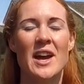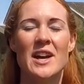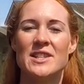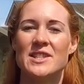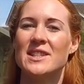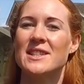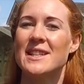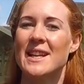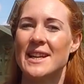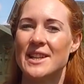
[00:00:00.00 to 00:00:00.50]

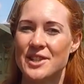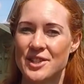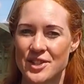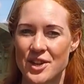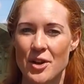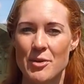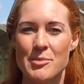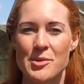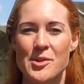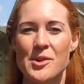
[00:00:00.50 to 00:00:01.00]
Just click
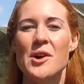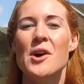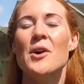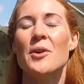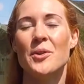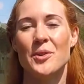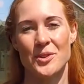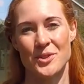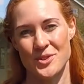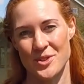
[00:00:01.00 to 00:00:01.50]
show more
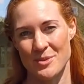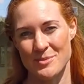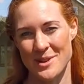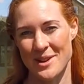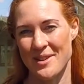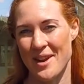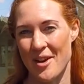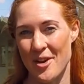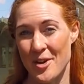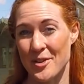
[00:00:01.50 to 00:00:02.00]
or the drop
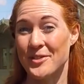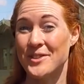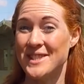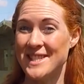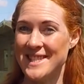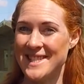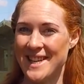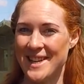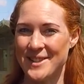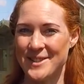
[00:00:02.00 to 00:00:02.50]
down arrow for
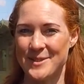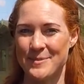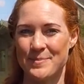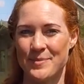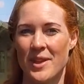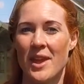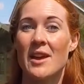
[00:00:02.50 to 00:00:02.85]
details.